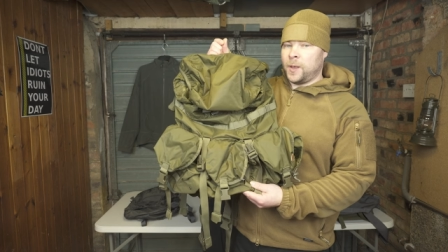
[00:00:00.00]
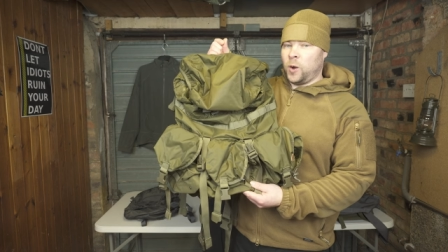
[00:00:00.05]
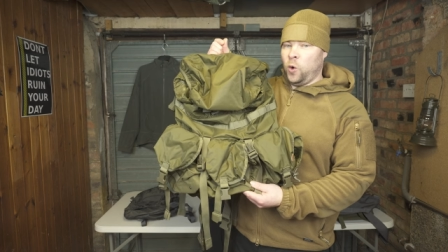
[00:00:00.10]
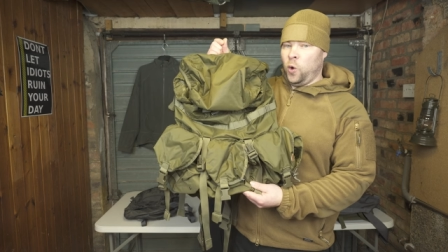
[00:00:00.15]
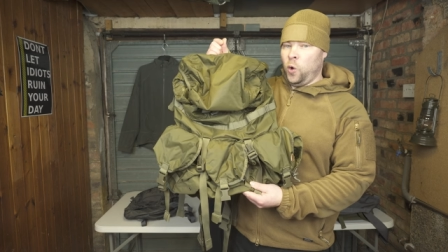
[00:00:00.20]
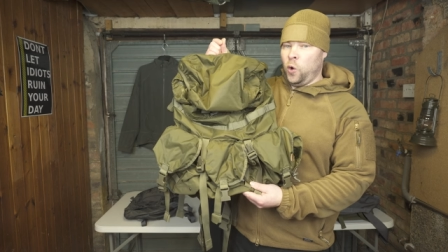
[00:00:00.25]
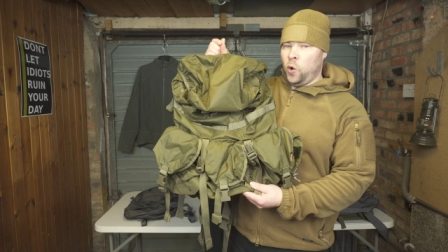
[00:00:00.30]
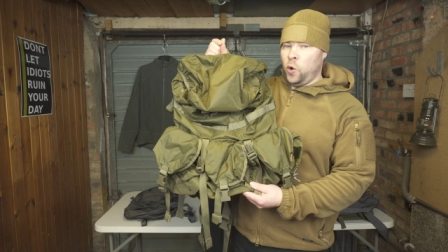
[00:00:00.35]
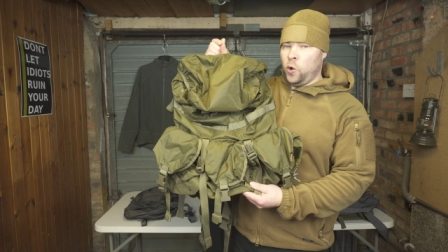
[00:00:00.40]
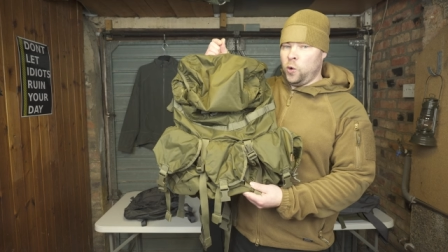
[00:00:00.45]

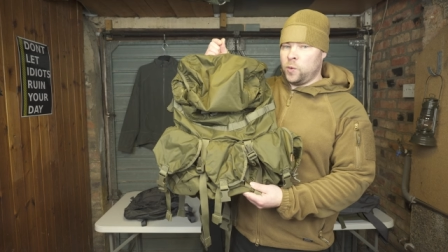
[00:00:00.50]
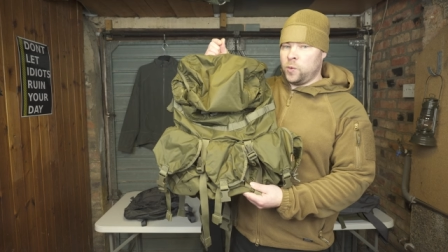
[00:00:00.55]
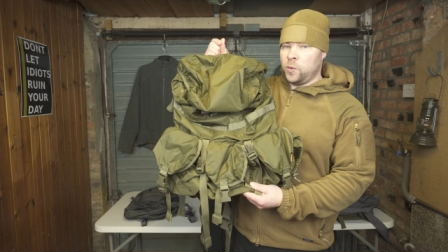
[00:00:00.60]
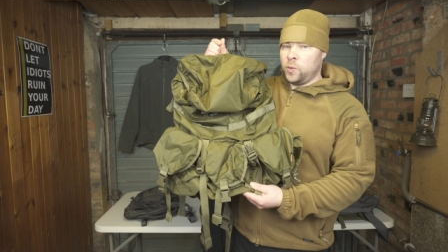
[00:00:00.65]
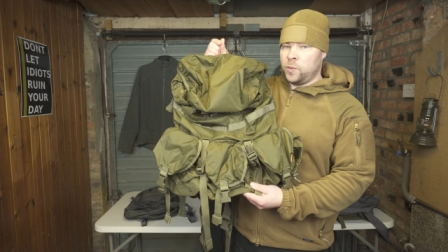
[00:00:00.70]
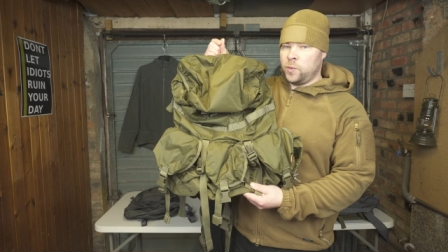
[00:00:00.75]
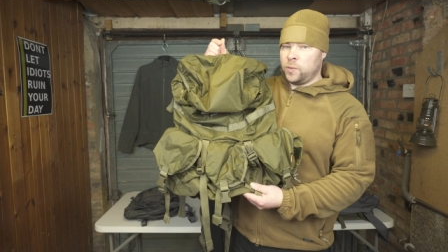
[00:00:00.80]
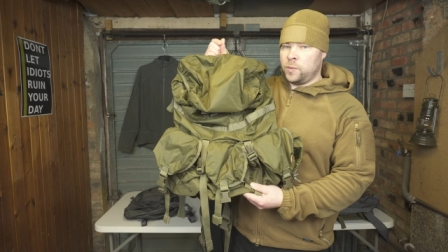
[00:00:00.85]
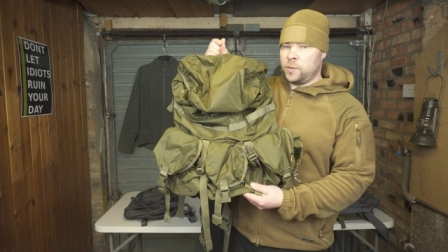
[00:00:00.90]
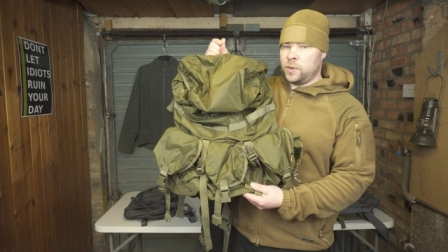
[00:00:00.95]
or
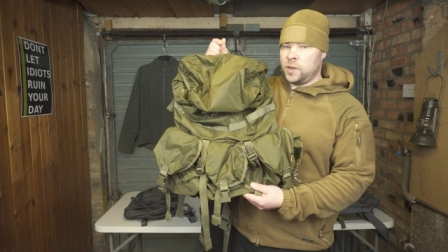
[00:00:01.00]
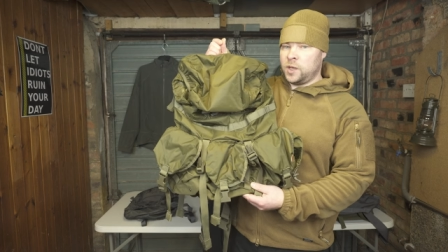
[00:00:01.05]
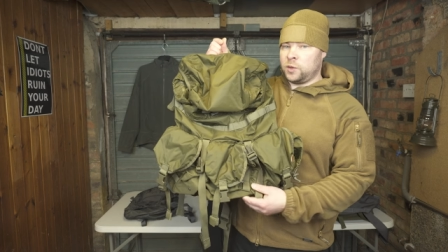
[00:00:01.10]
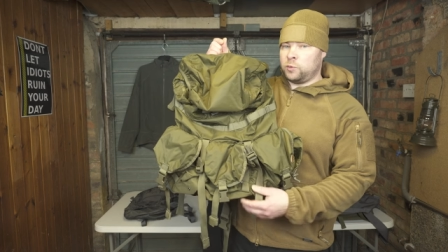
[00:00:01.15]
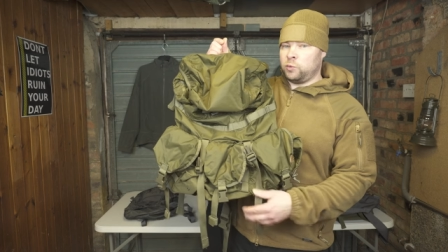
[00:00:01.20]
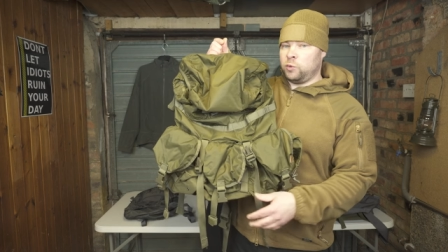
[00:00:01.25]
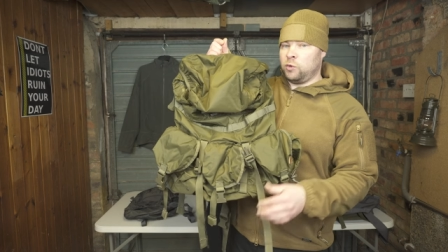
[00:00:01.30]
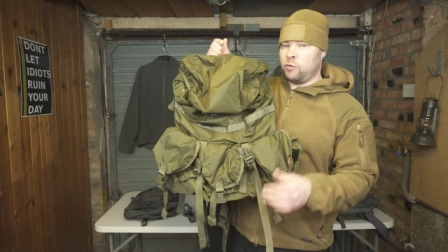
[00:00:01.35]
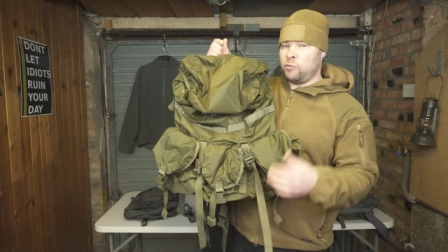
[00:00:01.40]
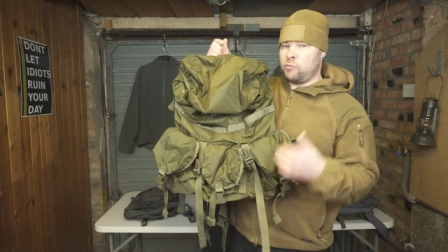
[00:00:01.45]
it
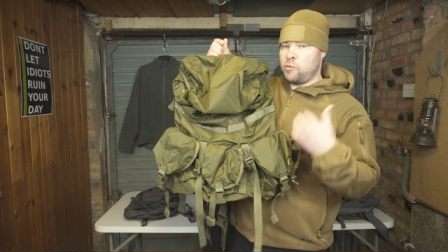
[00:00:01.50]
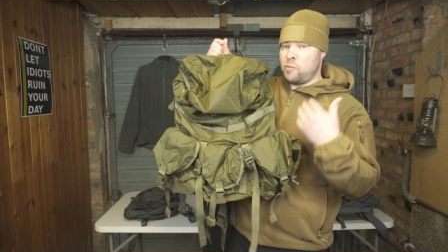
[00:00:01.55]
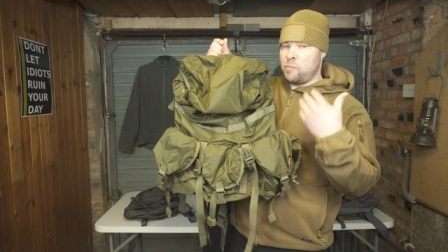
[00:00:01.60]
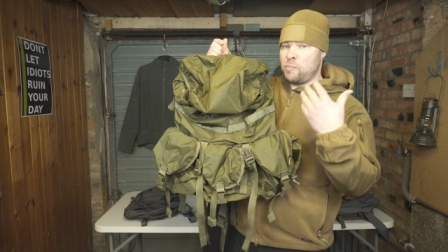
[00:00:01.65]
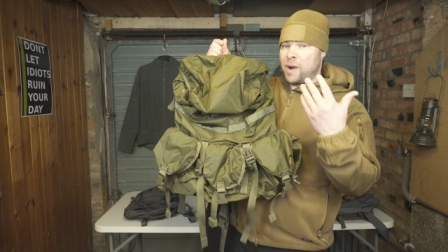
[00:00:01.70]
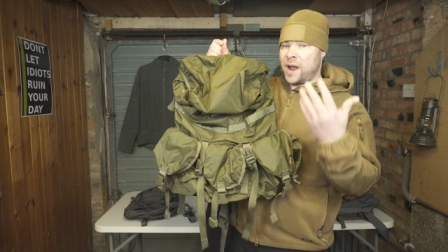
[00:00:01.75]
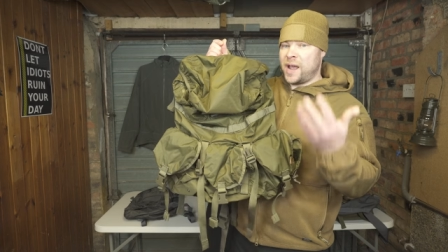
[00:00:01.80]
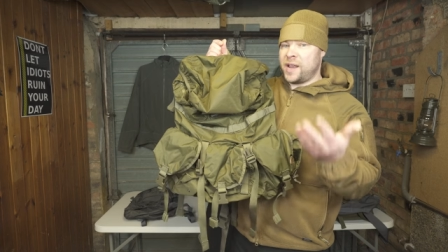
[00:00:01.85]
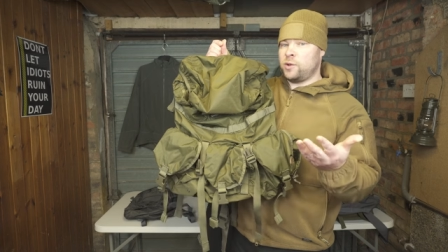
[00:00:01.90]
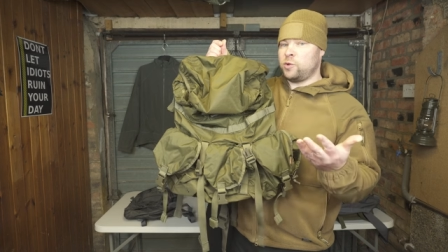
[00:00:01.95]
will
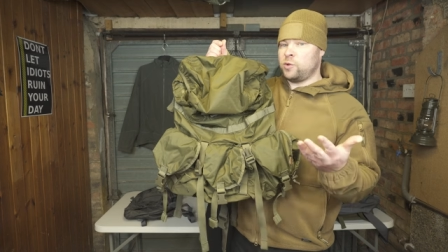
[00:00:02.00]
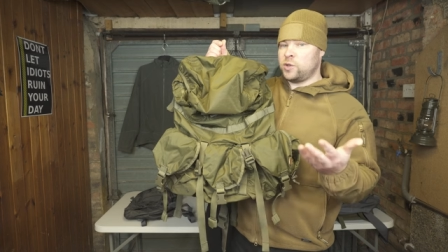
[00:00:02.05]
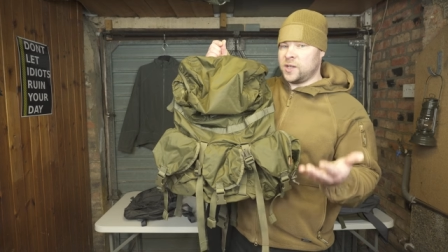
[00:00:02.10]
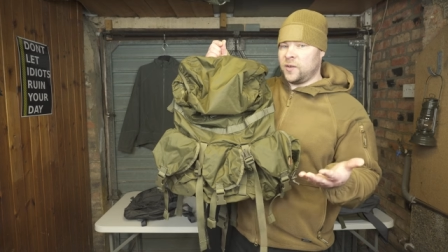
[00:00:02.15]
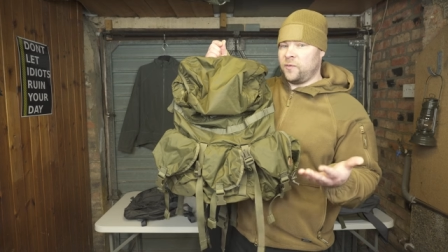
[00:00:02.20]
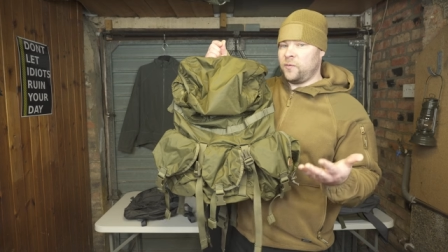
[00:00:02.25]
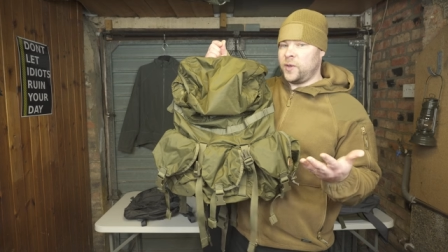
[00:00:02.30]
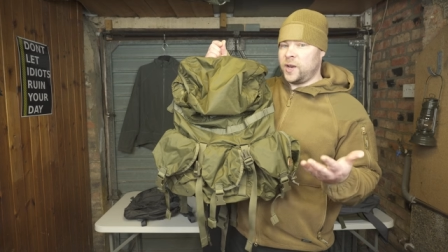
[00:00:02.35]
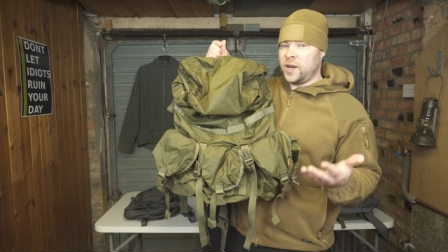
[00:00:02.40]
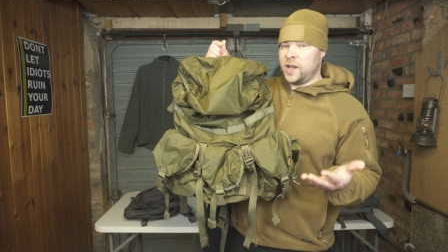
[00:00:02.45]
remind you
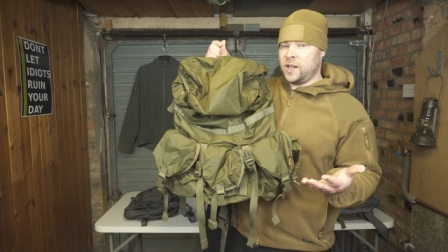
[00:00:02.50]
something